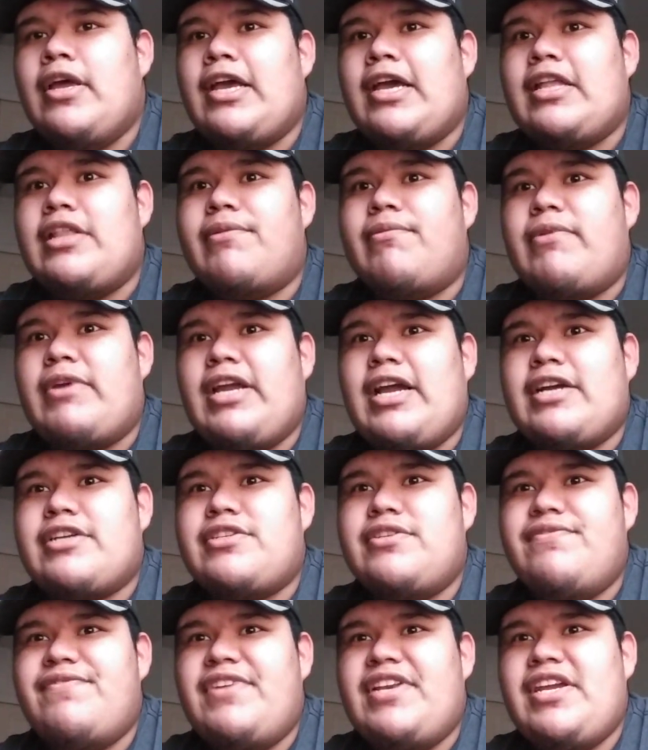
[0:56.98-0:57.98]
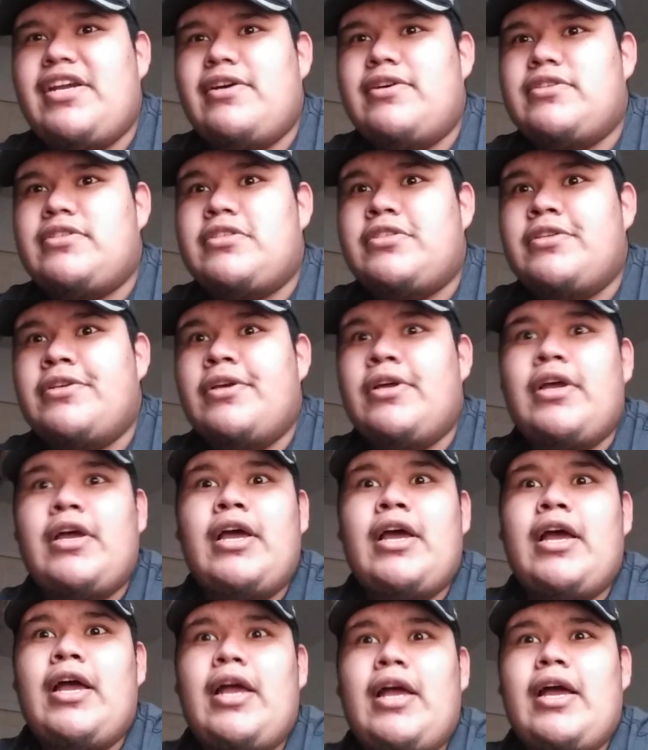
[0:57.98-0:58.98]
and the reaction videos,
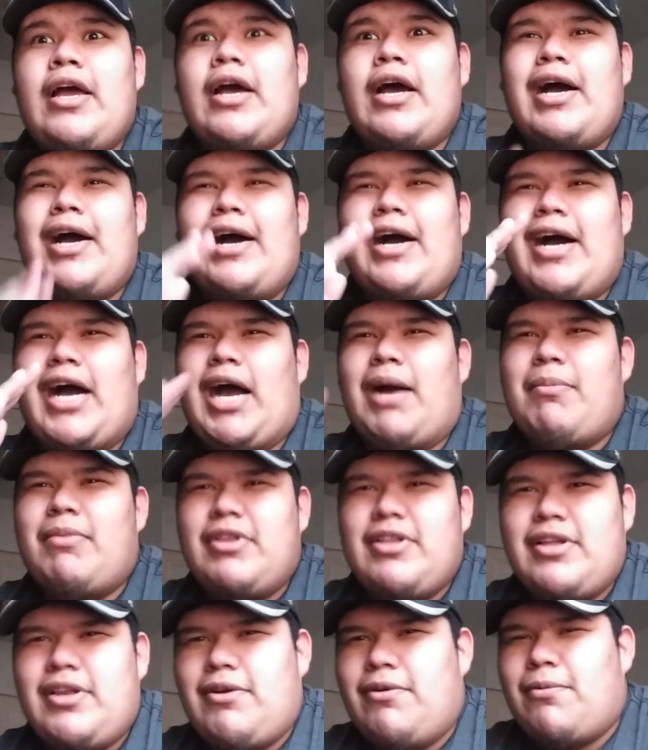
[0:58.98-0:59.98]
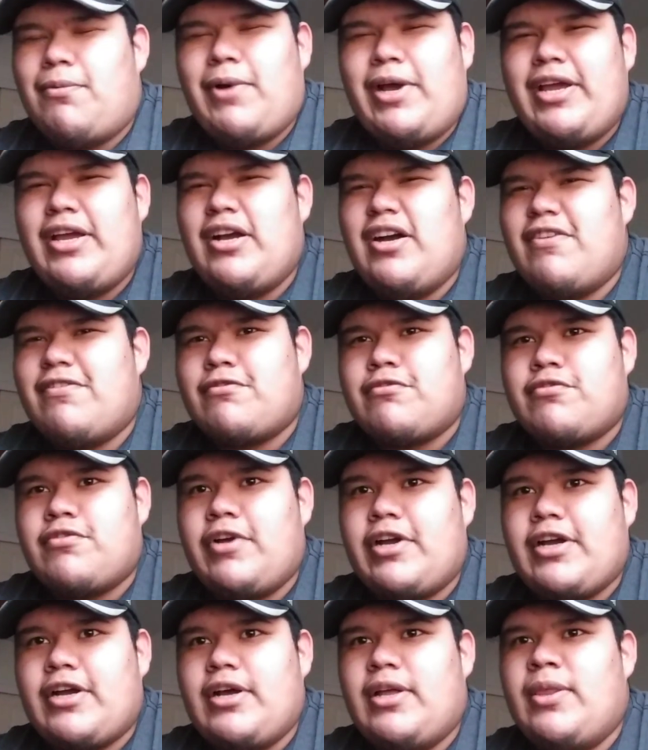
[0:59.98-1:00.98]
I'm a little way off
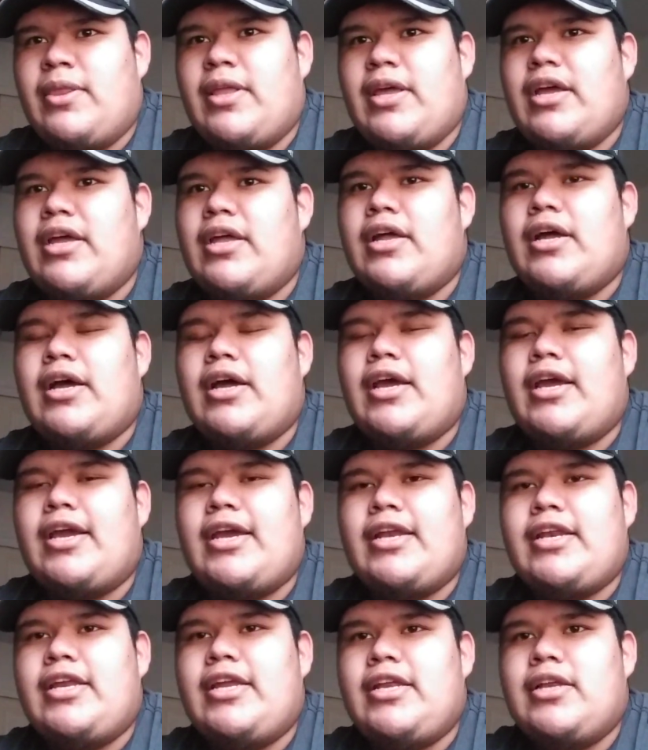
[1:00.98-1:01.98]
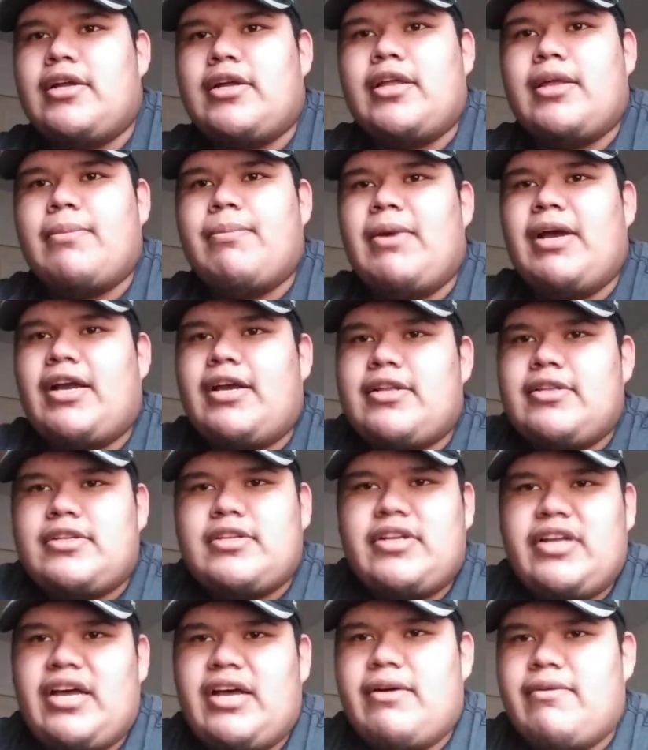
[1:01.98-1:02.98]
track on that. I need to get back into
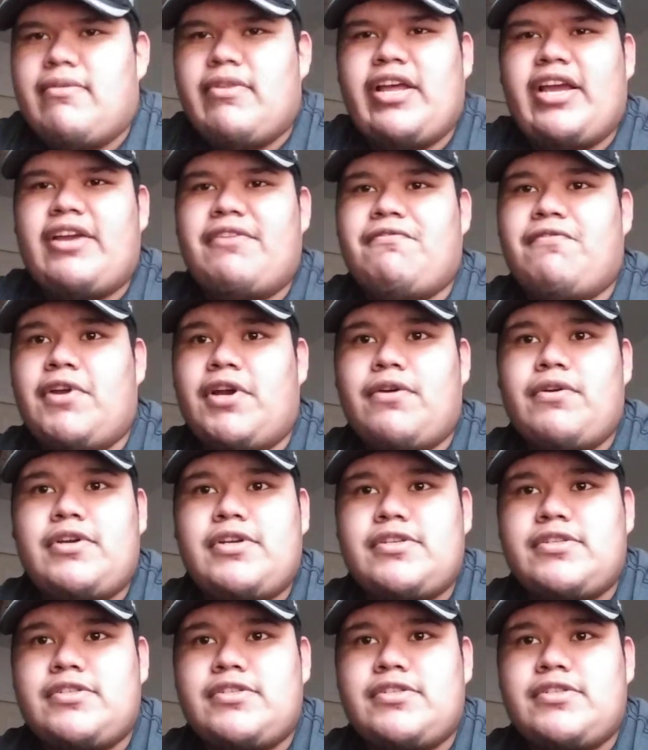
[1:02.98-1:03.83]
that like very